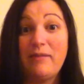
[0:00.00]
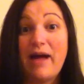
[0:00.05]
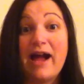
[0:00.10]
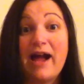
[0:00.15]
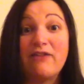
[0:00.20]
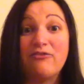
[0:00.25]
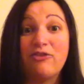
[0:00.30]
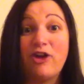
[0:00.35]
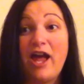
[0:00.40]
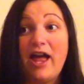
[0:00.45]

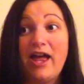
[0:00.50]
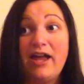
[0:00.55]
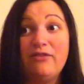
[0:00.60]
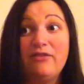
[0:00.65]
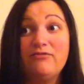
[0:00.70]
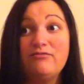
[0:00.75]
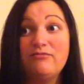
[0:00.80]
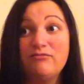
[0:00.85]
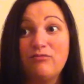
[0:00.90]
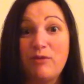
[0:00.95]
back of her
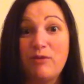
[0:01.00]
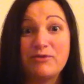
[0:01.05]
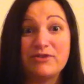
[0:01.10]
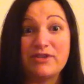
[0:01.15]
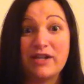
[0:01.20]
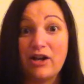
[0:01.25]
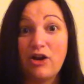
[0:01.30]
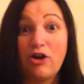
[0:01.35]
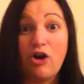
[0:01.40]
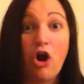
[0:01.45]
head, one was
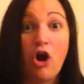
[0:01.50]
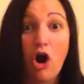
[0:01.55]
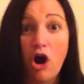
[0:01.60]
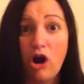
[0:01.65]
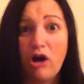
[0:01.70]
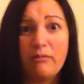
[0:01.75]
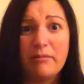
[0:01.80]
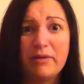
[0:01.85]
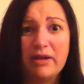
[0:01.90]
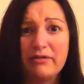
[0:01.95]
like her
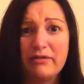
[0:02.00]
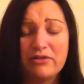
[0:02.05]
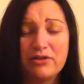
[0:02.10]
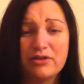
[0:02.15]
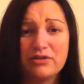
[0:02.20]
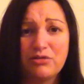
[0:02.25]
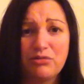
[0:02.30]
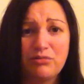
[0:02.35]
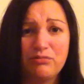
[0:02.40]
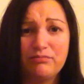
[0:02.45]
arm, and it
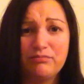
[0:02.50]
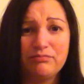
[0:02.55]
looked